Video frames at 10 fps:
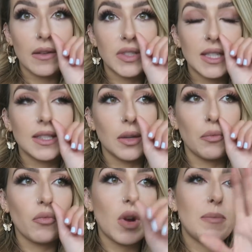I've seen
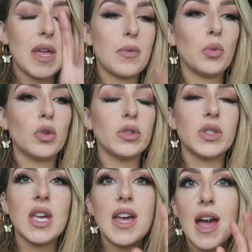some repeat
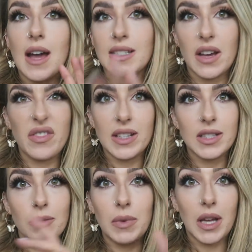ones and definitely
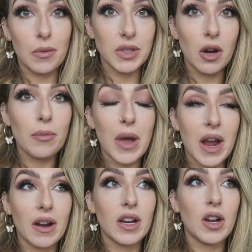some like I was talking
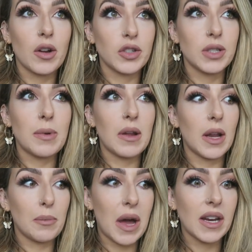about earlier just about
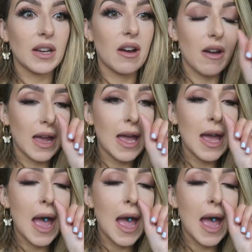like Patty and I,